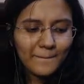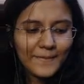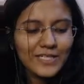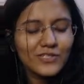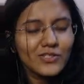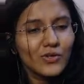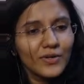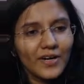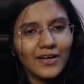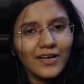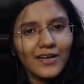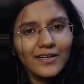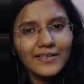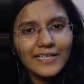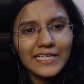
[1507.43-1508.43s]
So
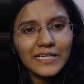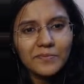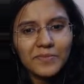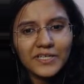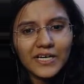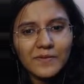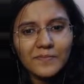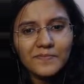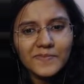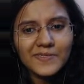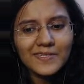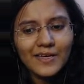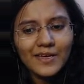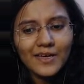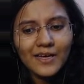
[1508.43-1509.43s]
Ranga really becomes,
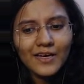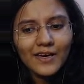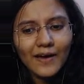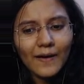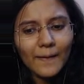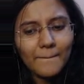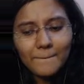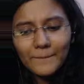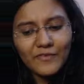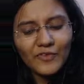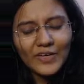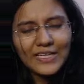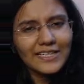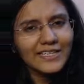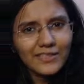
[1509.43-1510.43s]

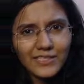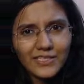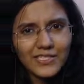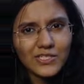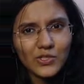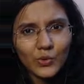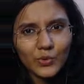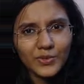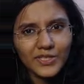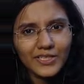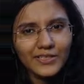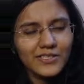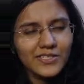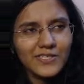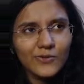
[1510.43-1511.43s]
well, in this story,
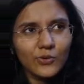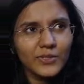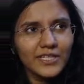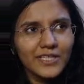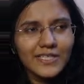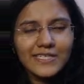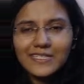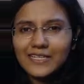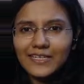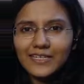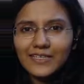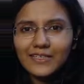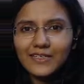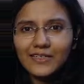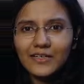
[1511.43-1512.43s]
the story is set
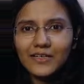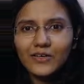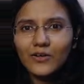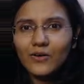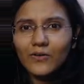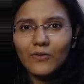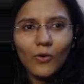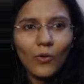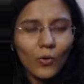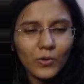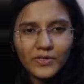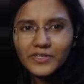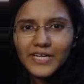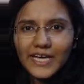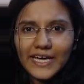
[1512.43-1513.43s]
in
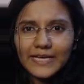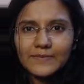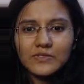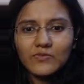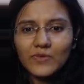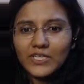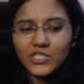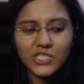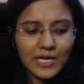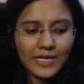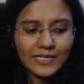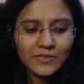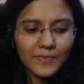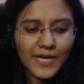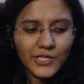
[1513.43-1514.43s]
older times when
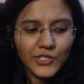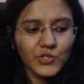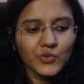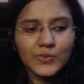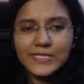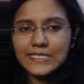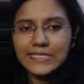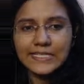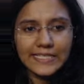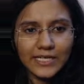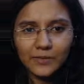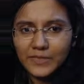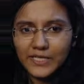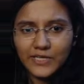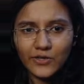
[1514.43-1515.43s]
child marriage was
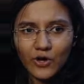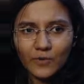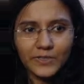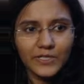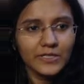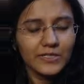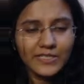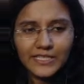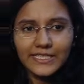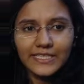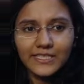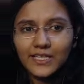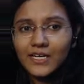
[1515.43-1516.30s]
incredibly common, right?